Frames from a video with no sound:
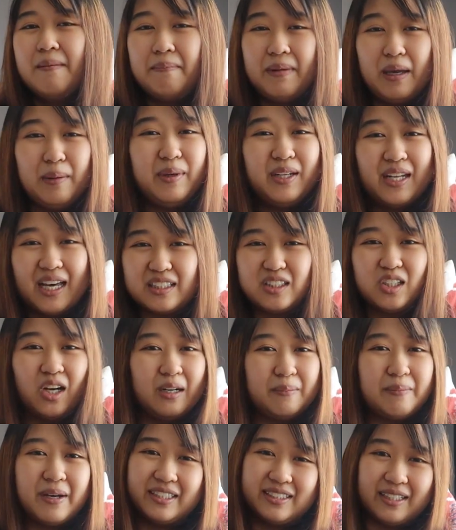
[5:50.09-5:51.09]
maybe that's
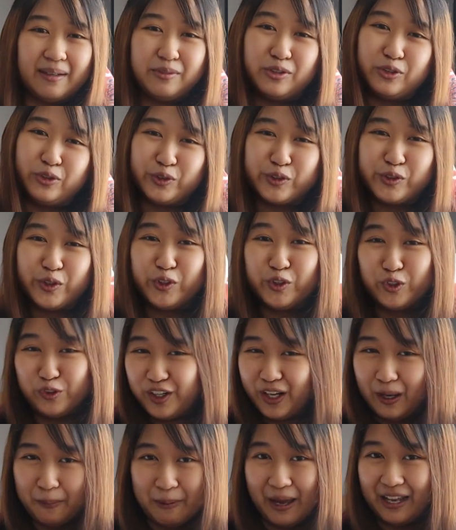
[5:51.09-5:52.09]
not the best time to do so
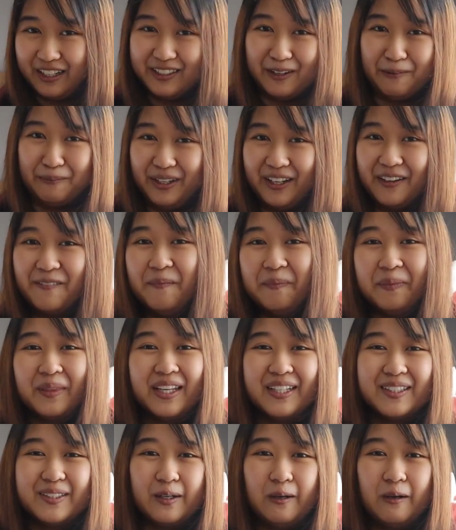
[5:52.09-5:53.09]
during a pandemic.
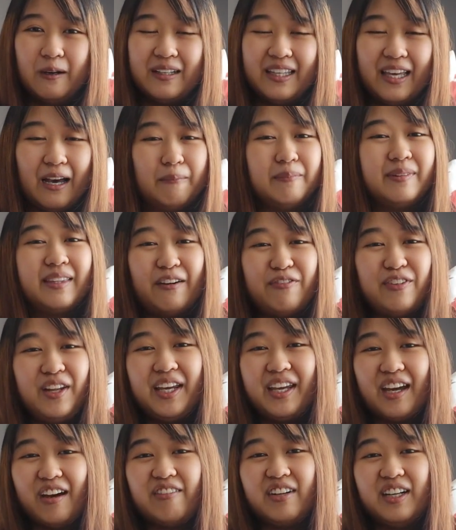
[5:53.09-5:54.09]
So yeah,
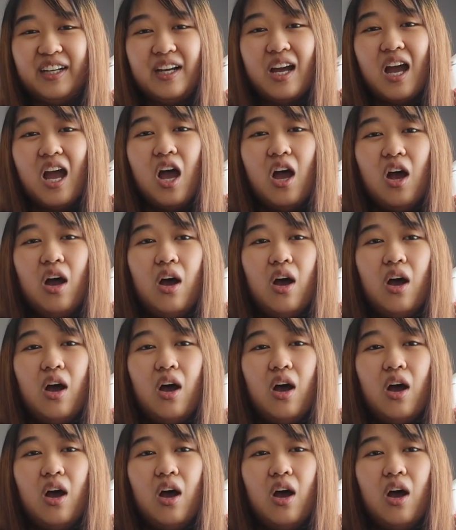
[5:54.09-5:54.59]
definitely carry